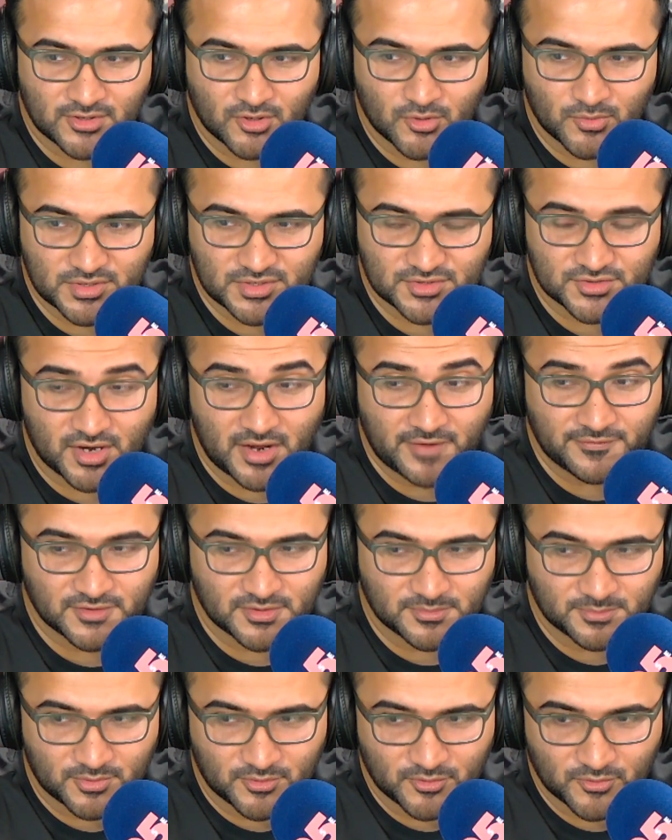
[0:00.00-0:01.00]
and always strive to
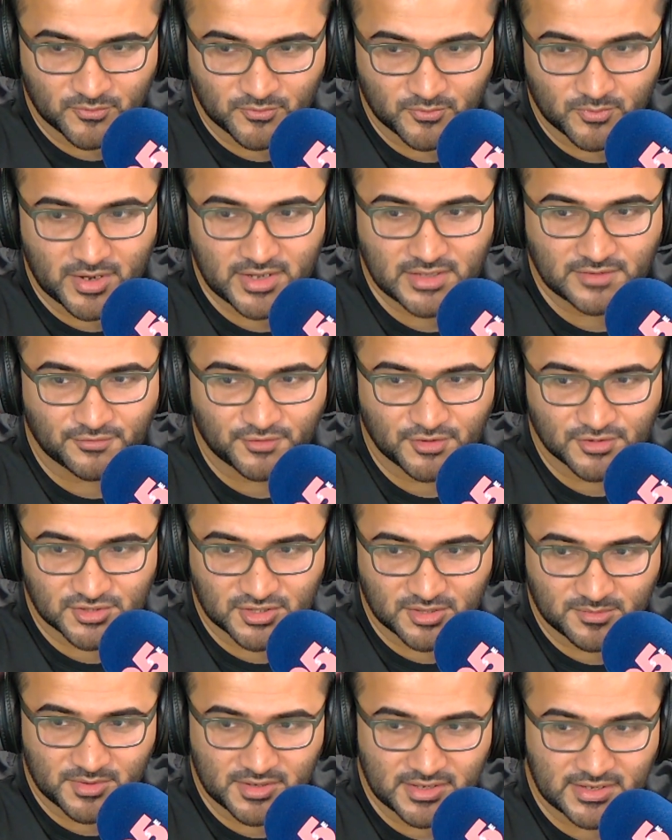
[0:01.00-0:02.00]
improve ways for you to
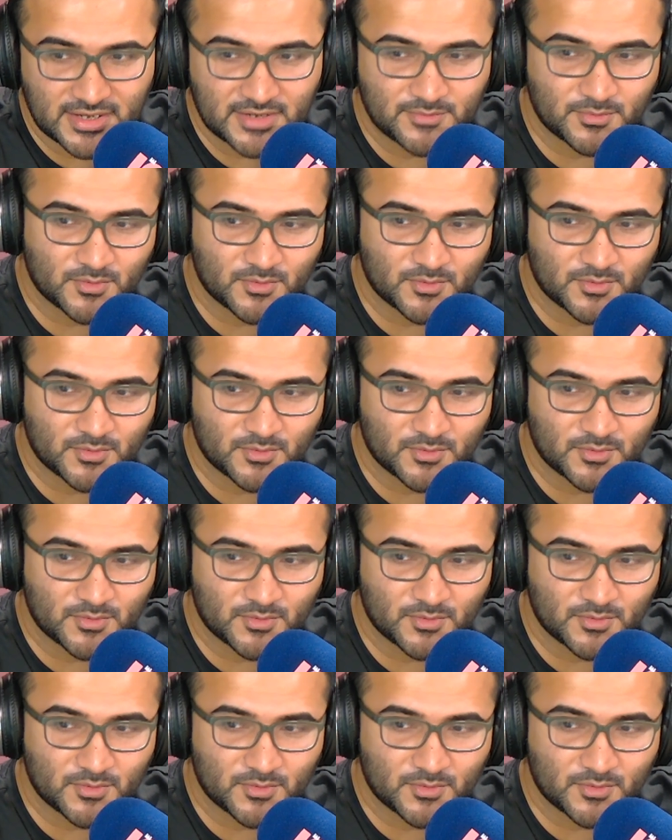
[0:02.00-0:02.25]
communicate